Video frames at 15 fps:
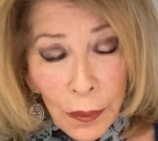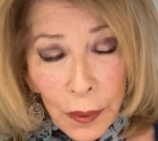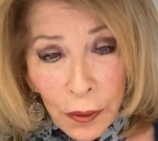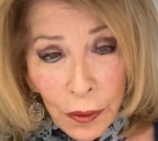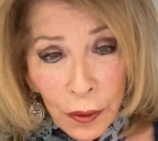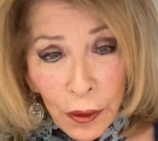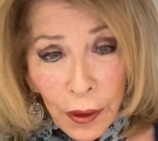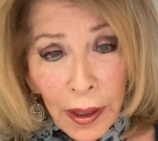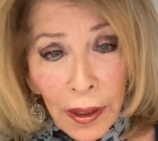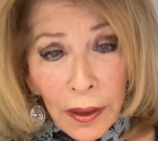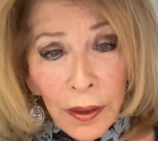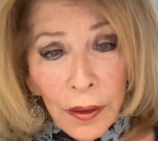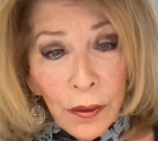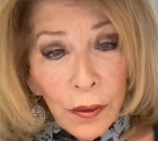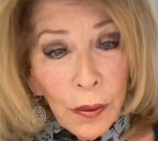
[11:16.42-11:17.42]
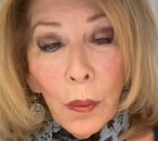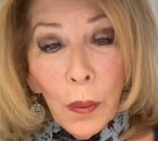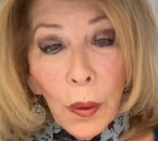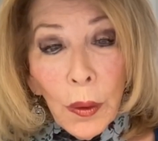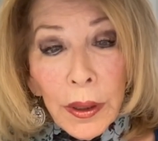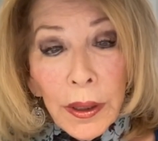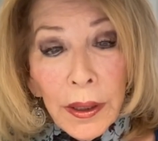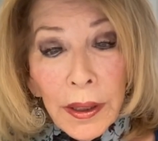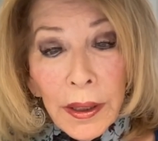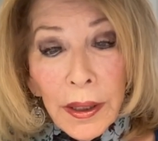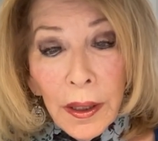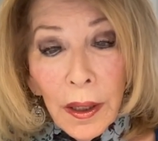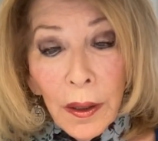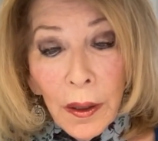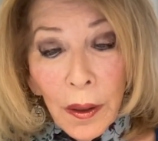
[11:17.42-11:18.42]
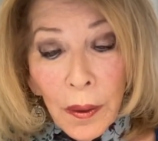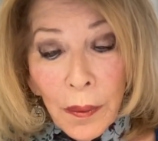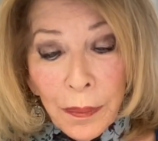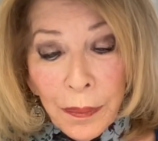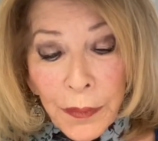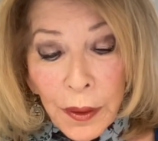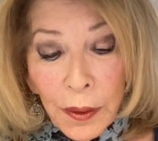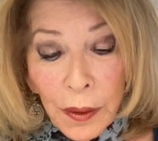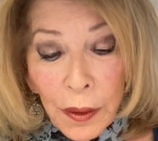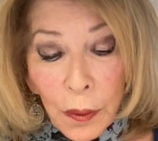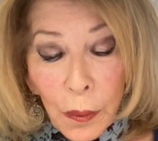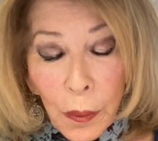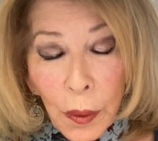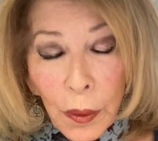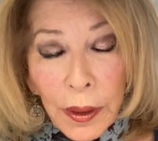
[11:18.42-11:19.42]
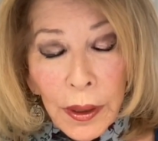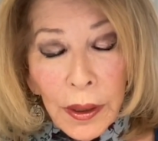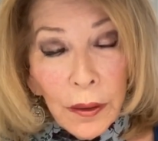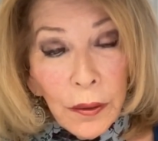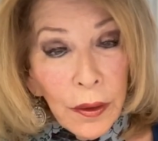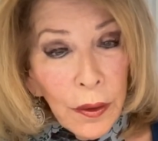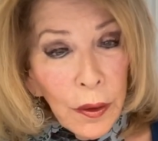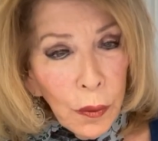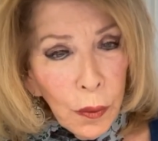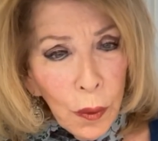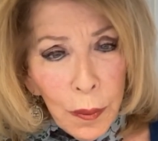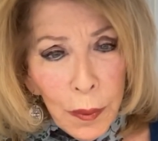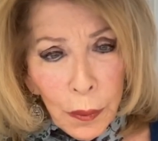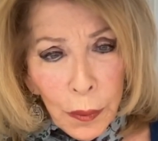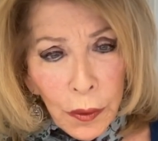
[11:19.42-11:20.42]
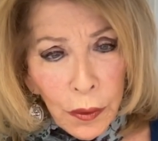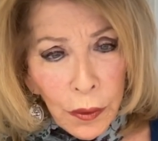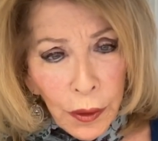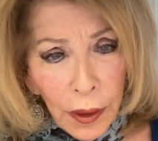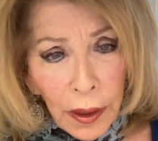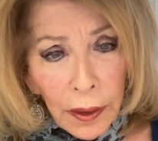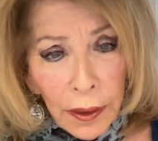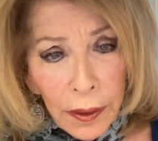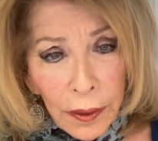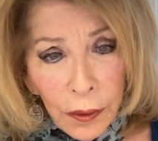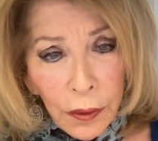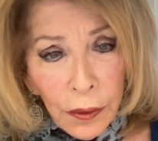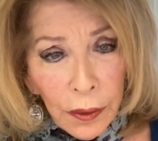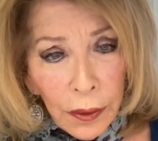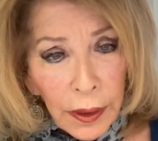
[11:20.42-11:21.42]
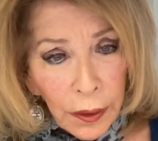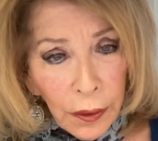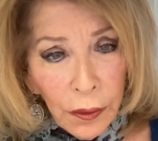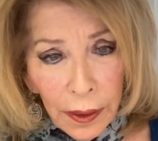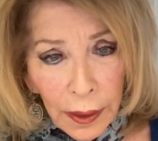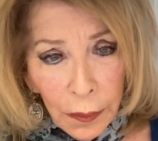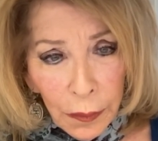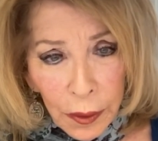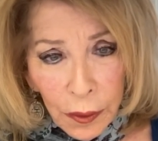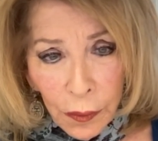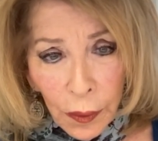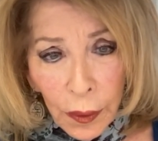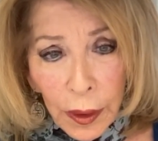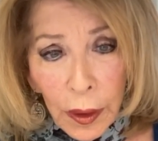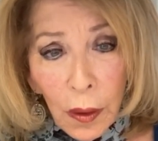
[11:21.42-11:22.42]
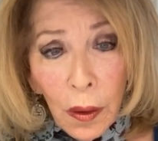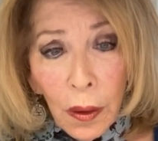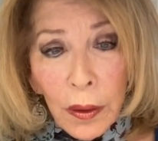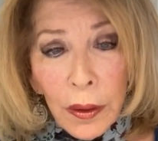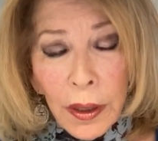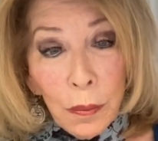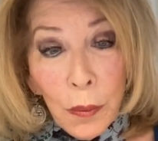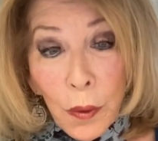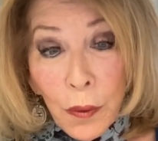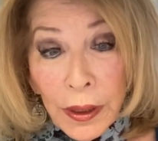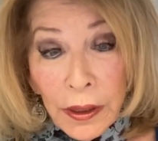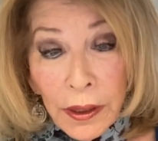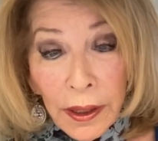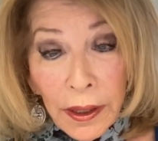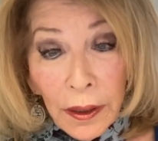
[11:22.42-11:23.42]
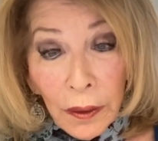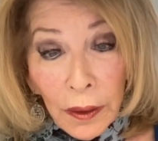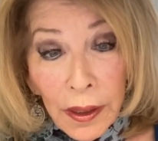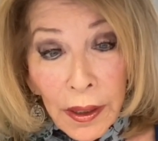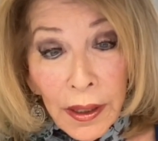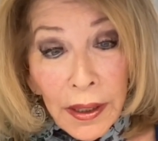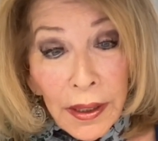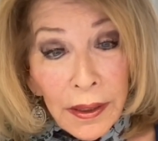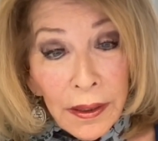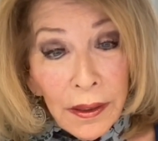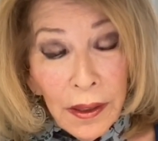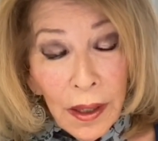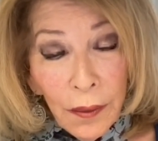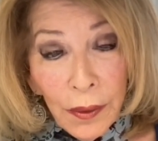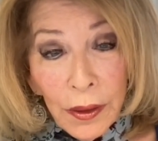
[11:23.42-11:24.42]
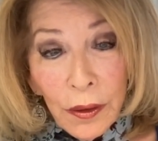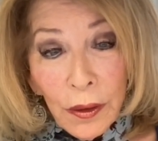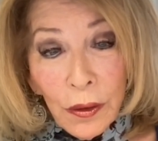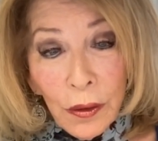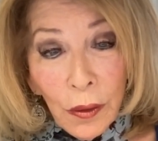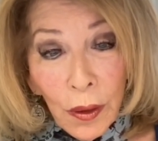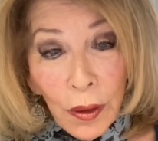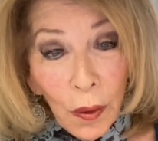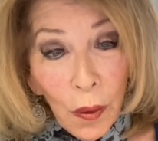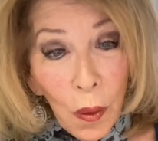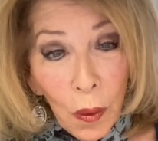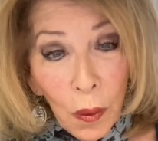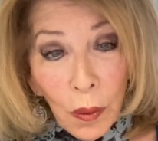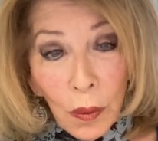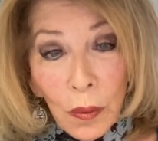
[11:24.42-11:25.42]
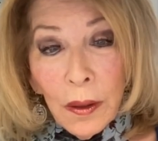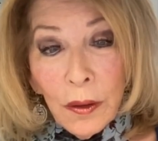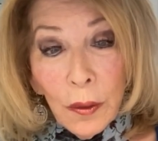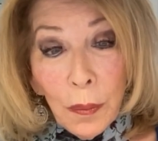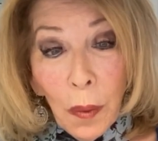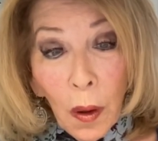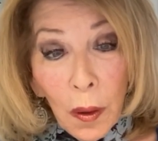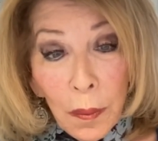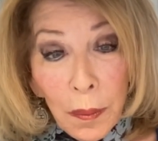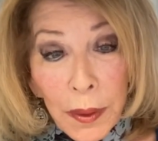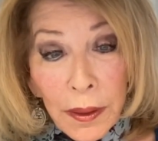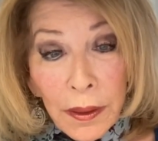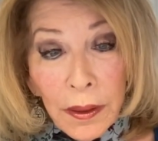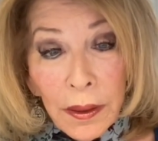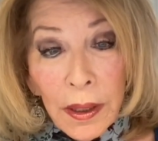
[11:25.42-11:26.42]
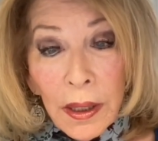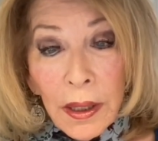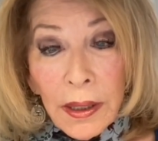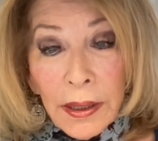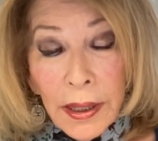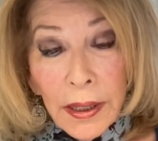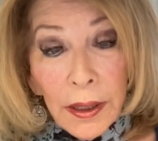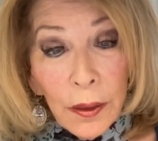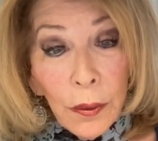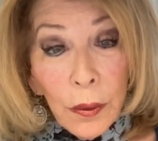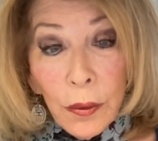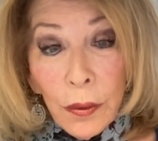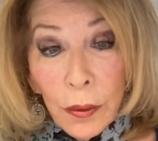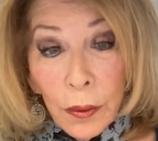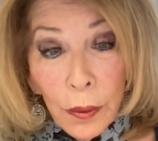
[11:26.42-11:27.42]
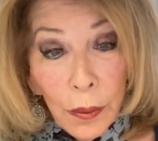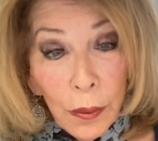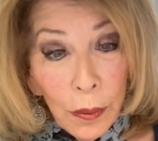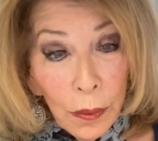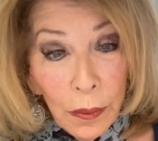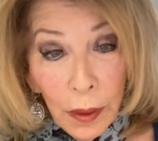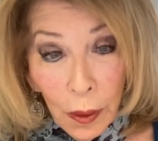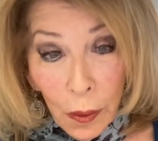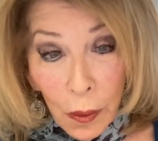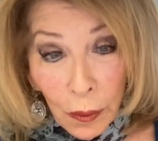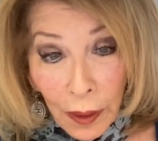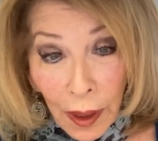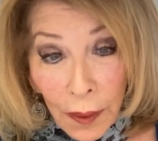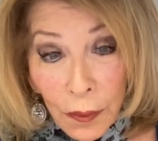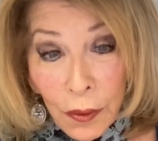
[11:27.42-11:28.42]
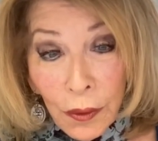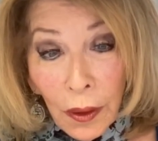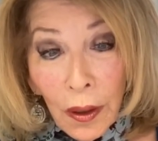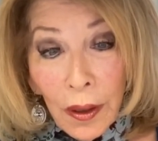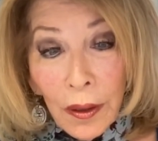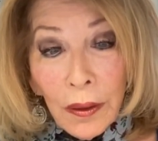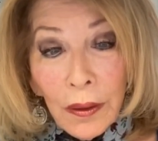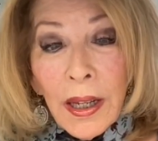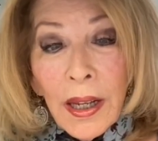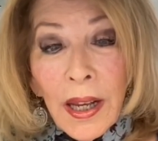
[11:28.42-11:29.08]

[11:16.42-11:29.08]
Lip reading: was a challenge. Working under this woman was a challenge. I think that was very hard. Moving to LA, having to start a whole department, getting used to a whole lifestyle.